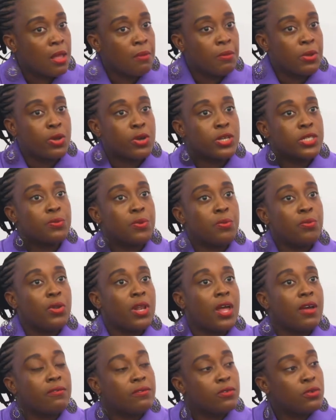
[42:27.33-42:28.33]
Because people
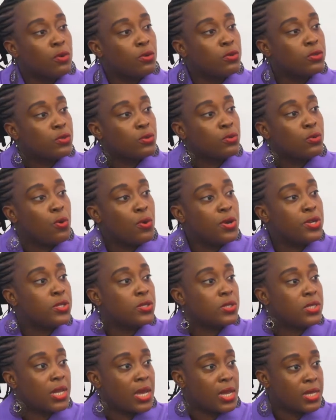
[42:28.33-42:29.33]
have known to go
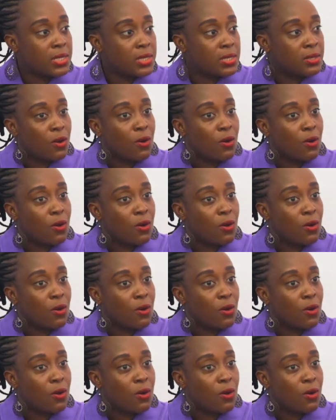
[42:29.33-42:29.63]
into debt